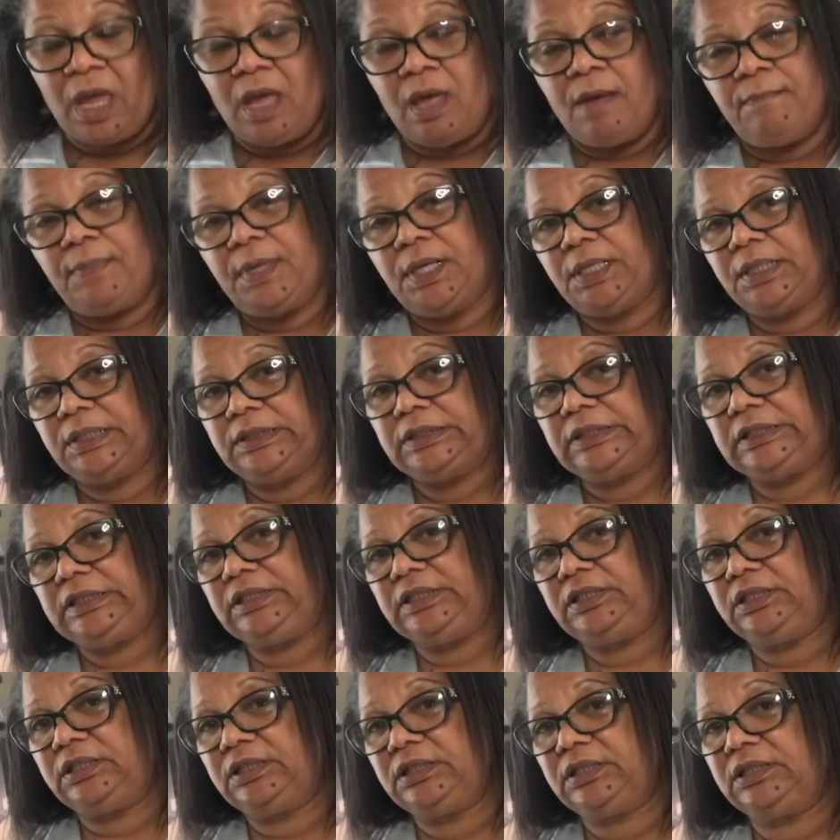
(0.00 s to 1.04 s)
But
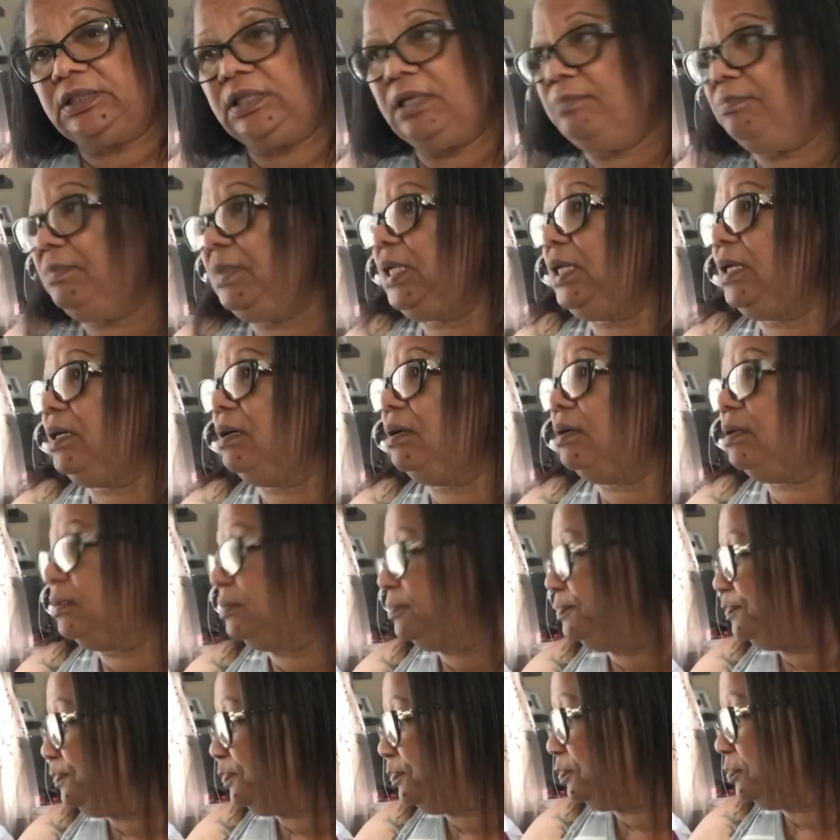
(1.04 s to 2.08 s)
just leave me
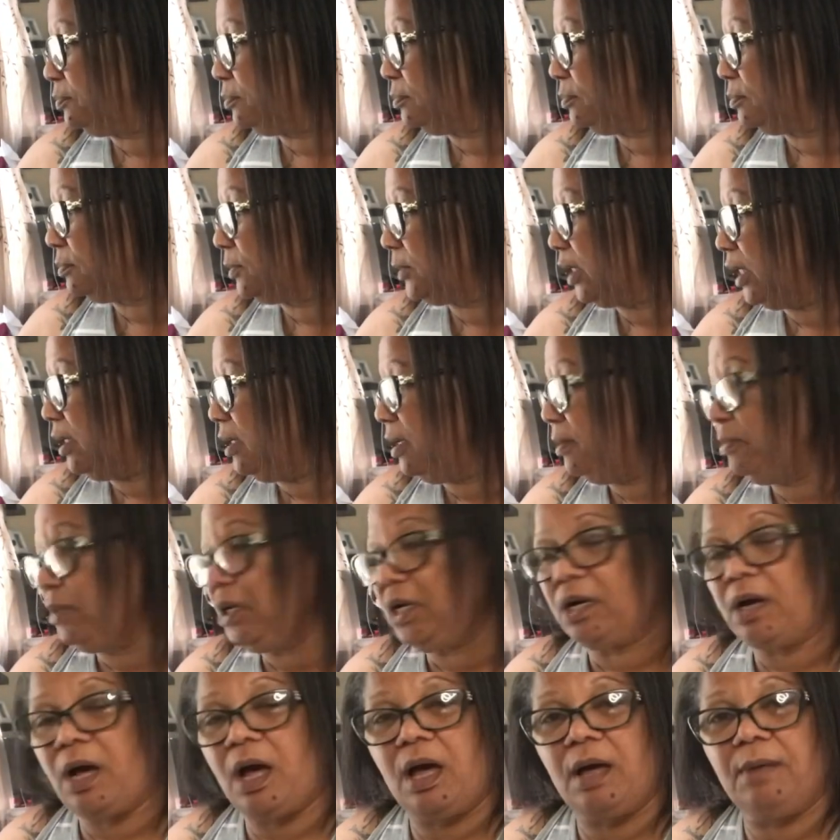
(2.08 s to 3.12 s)
a
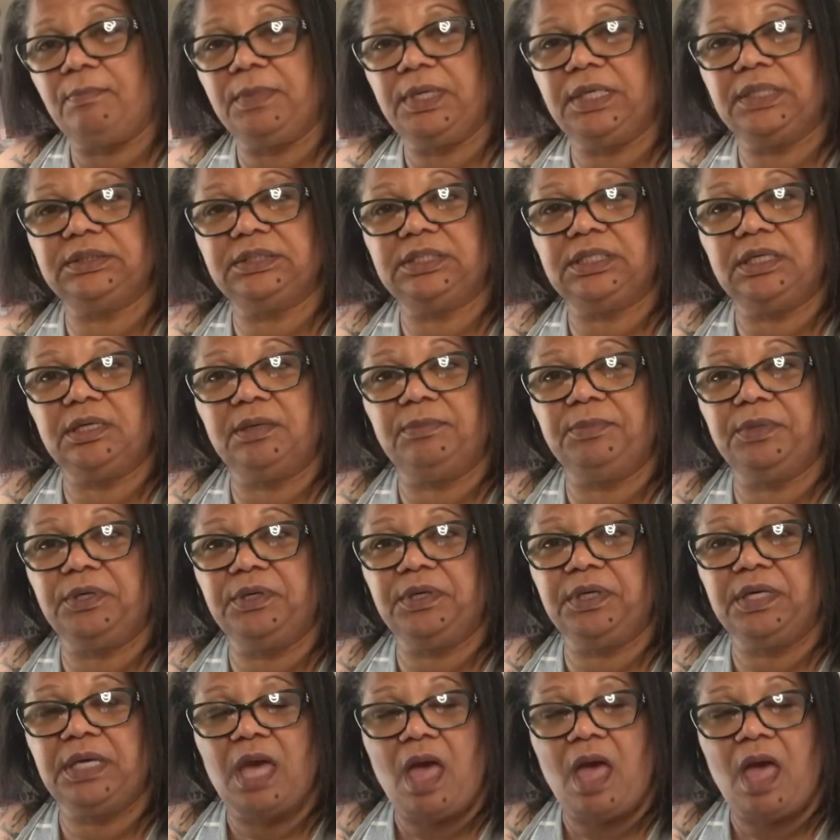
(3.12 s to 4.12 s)
comment, telling me